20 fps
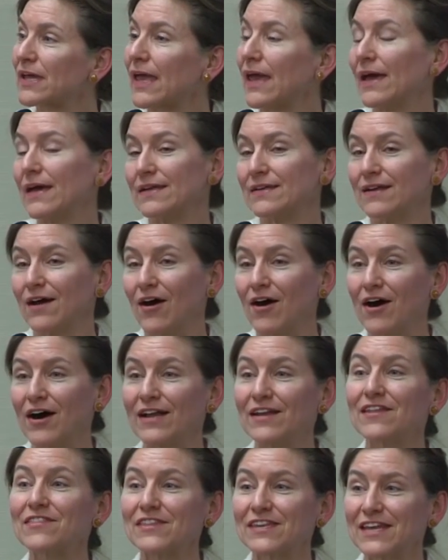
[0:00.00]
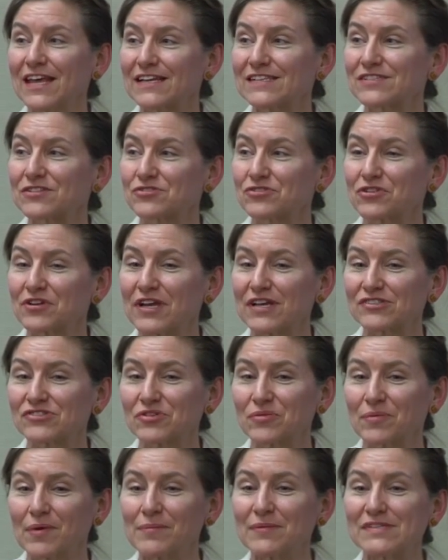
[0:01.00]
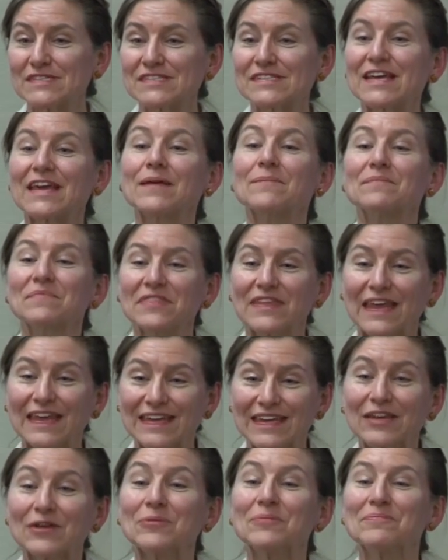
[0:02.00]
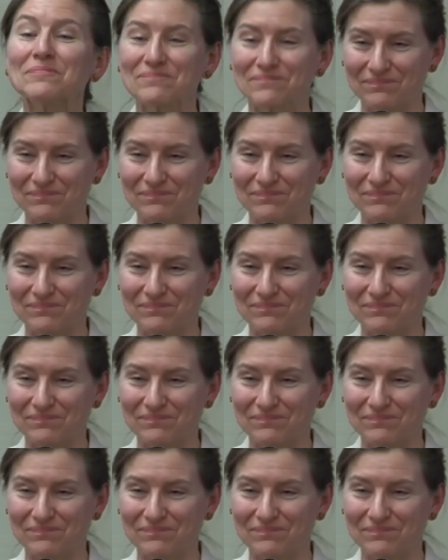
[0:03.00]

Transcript: Again on the next International Women's Day. Thank you.